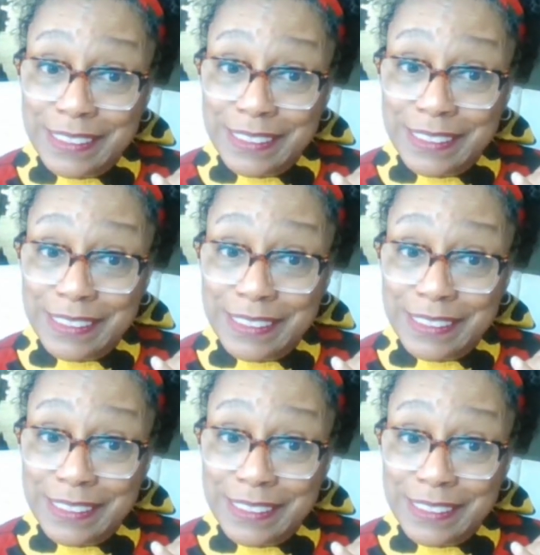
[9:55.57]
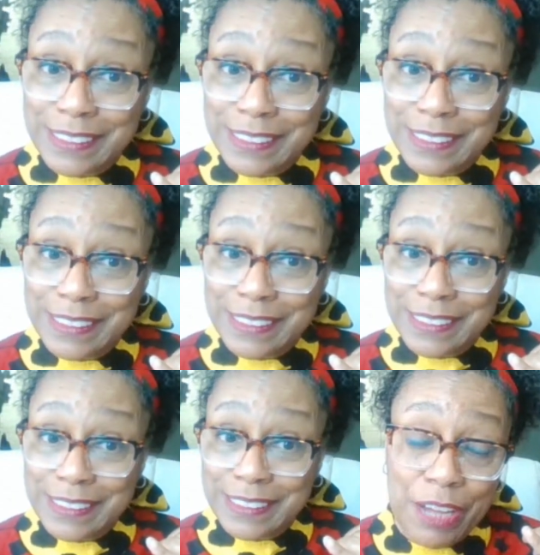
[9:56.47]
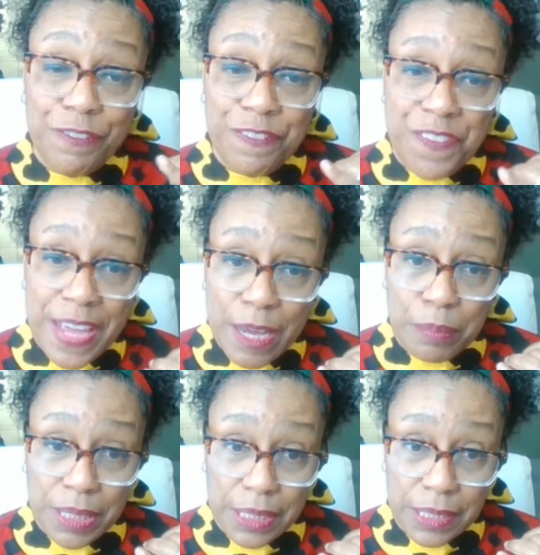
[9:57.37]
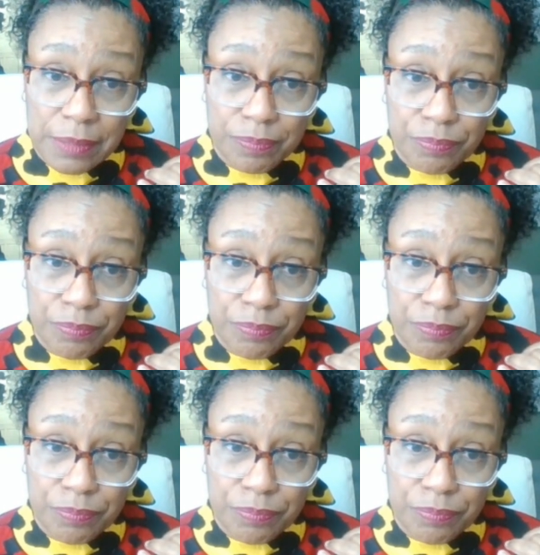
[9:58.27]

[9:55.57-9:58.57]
that might affect me and my family.